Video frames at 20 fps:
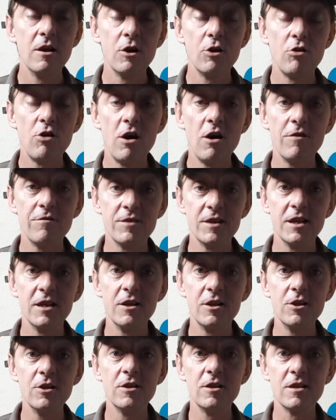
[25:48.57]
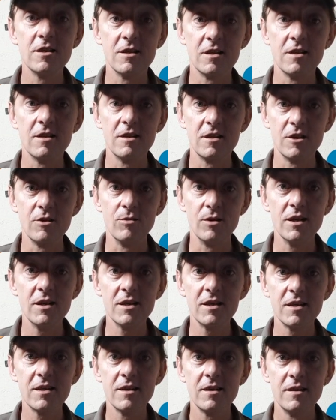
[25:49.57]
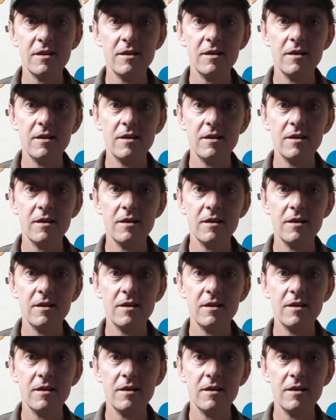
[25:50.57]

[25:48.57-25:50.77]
crafting goods to us.